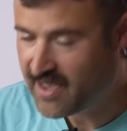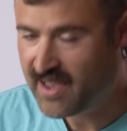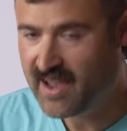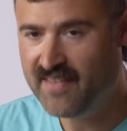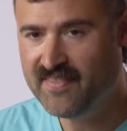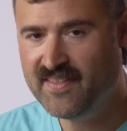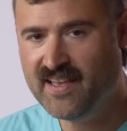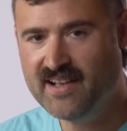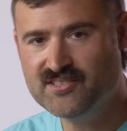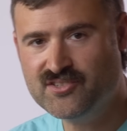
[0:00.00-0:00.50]

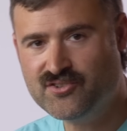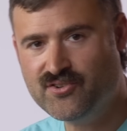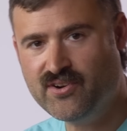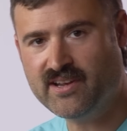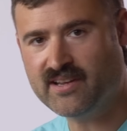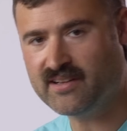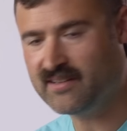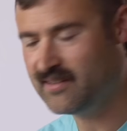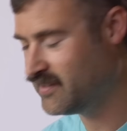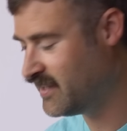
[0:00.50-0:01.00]
And that's
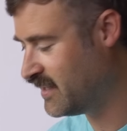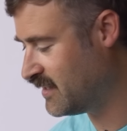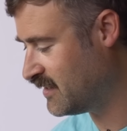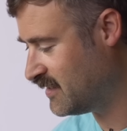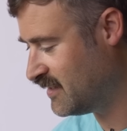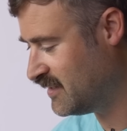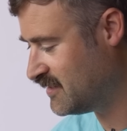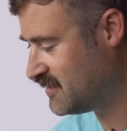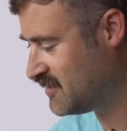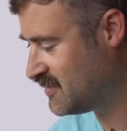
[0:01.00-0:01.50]
great. Like
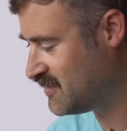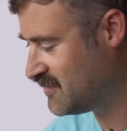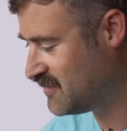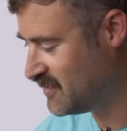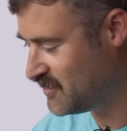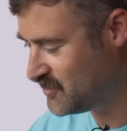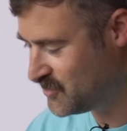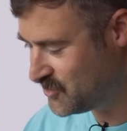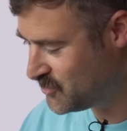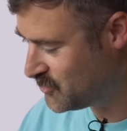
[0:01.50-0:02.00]
it's
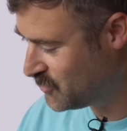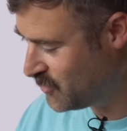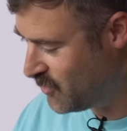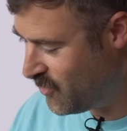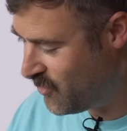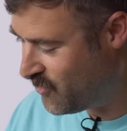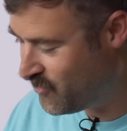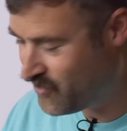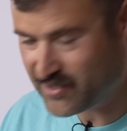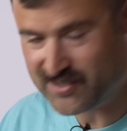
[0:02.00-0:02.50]

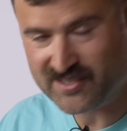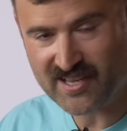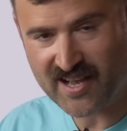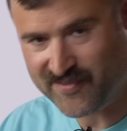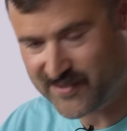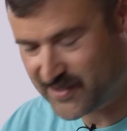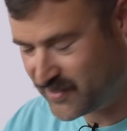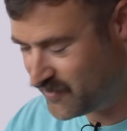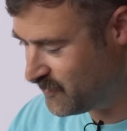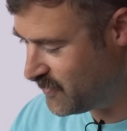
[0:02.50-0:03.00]
slow. It's
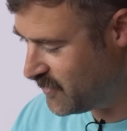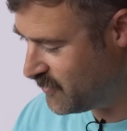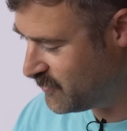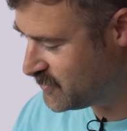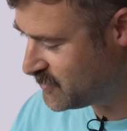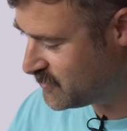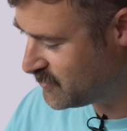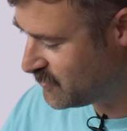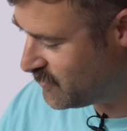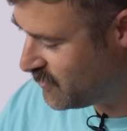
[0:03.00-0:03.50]
obviously very
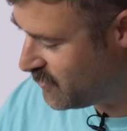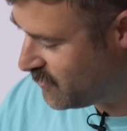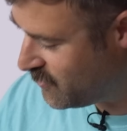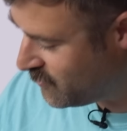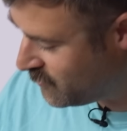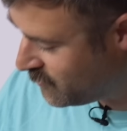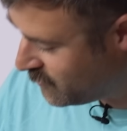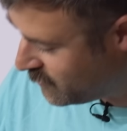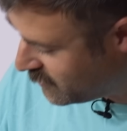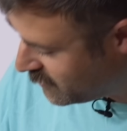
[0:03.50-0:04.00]

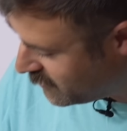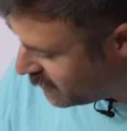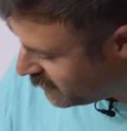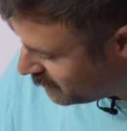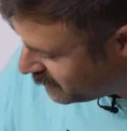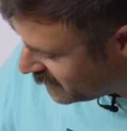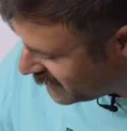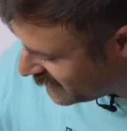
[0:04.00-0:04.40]
slow.